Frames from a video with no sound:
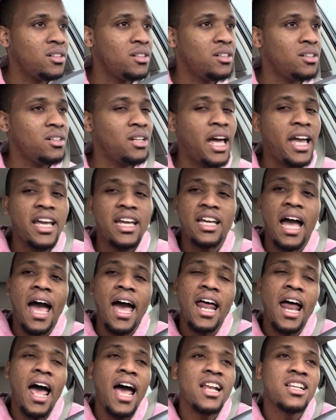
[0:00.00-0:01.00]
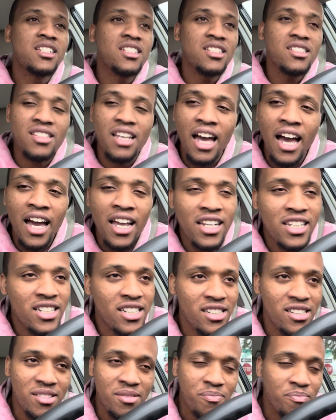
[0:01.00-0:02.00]
Like, I just,
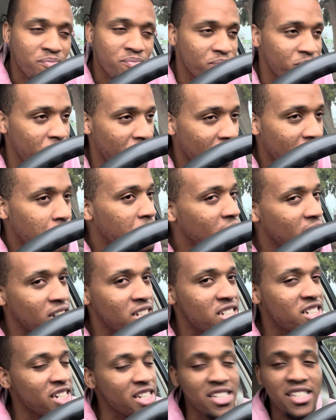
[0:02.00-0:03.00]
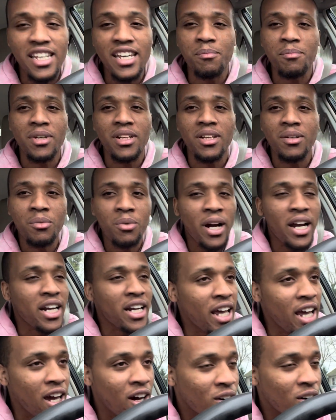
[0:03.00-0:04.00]
maybe it just hit me right
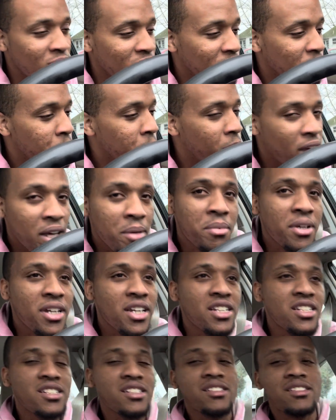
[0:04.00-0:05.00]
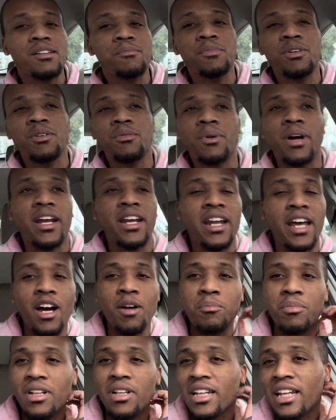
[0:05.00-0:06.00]
now.
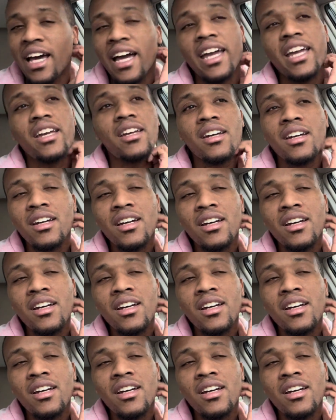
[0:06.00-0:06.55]
But like,